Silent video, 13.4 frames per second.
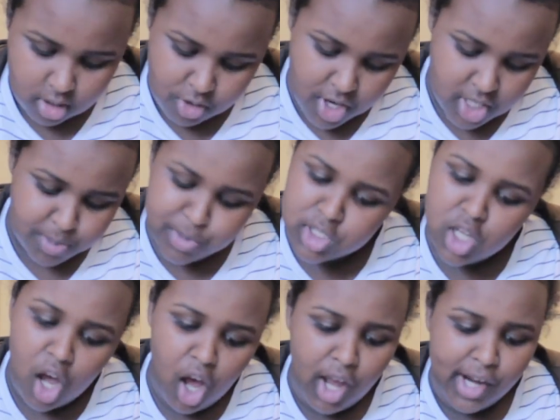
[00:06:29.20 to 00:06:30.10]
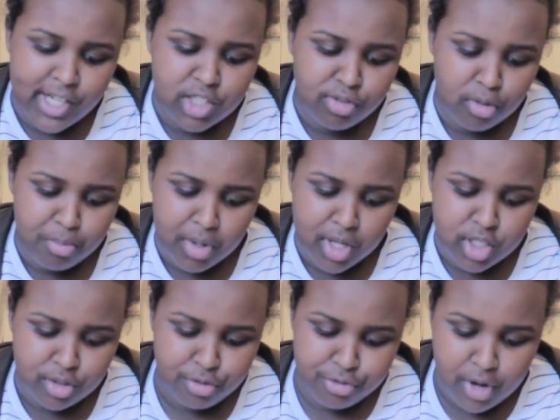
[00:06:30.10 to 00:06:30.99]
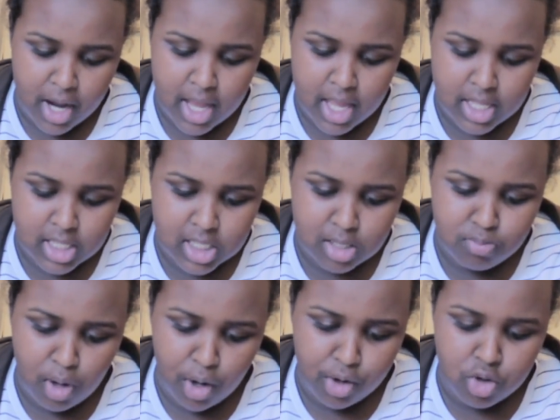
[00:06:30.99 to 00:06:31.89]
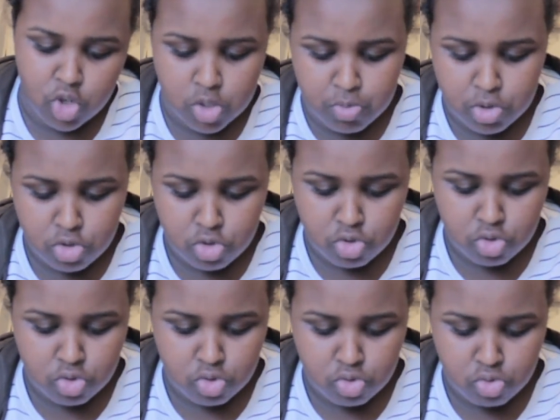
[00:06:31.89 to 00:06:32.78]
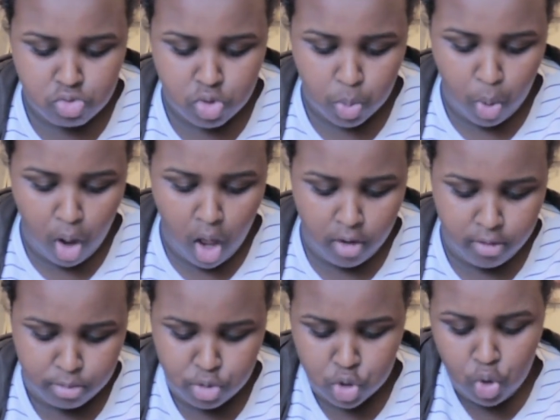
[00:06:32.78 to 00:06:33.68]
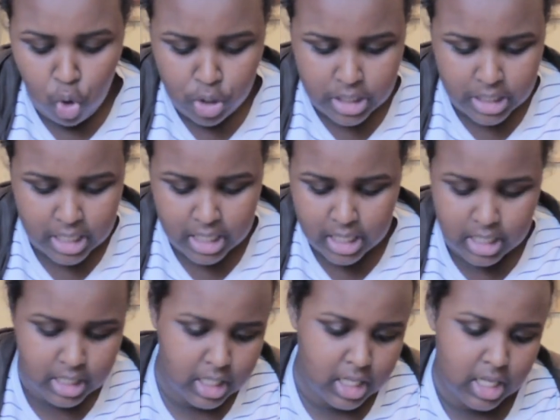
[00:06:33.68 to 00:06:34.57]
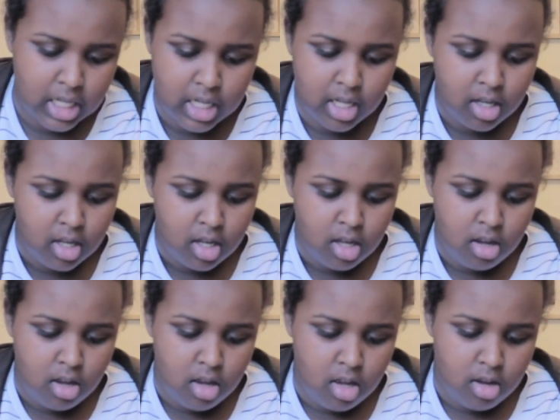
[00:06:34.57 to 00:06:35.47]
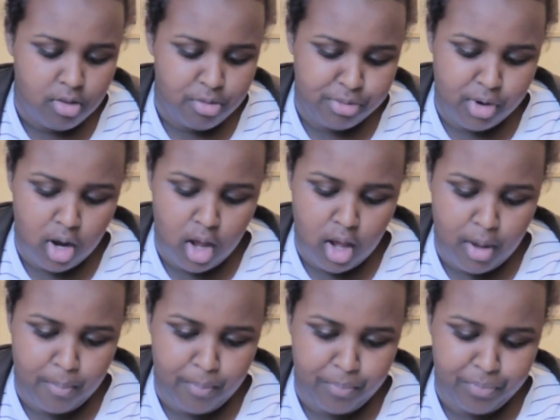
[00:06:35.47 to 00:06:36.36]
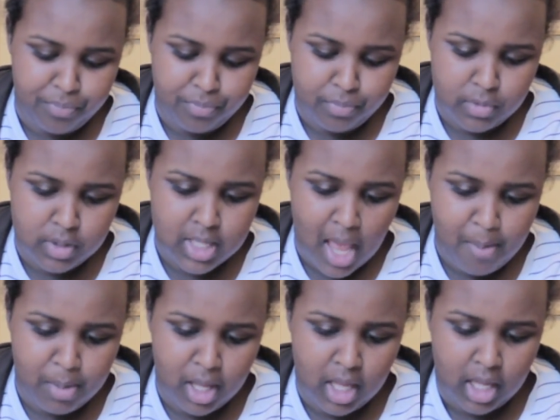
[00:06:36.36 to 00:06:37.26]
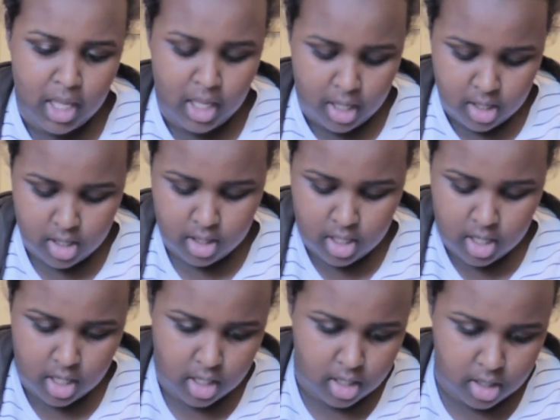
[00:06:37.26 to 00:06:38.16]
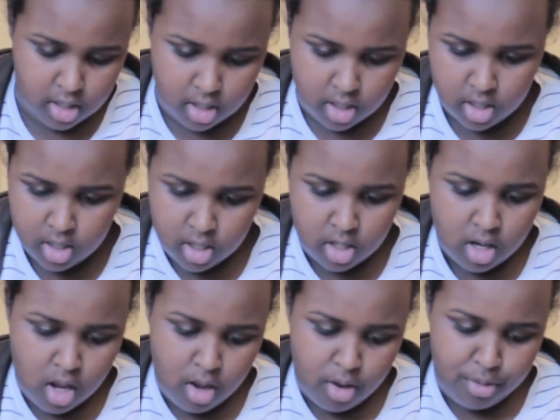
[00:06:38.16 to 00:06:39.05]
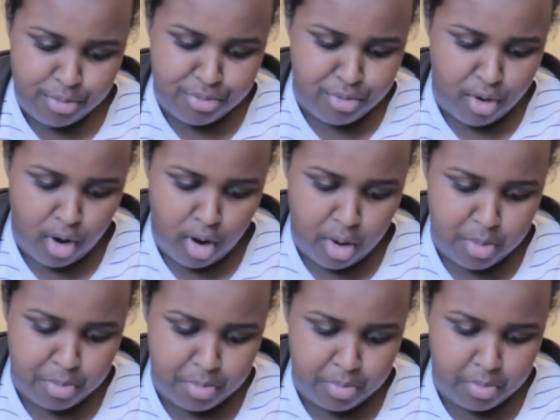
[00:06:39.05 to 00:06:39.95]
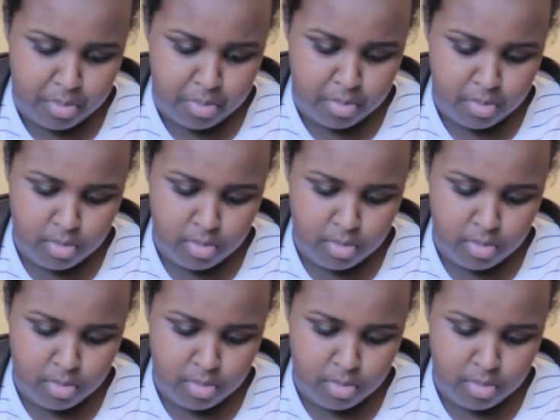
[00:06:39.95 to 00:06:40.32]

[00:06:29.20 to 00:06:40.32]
Christmas cards from a bunch of friends. Merry Christmas, Nawal from Jordan, and then from Demi, and then from